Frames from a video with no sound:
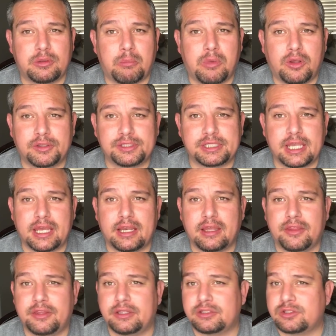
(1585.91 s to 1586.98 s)
the mall
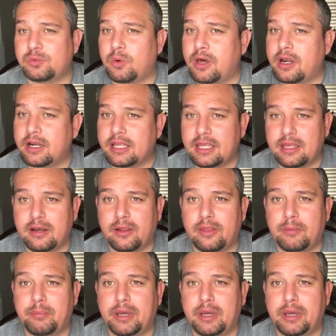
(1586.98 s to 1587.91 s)
Santa that swatted a kid on the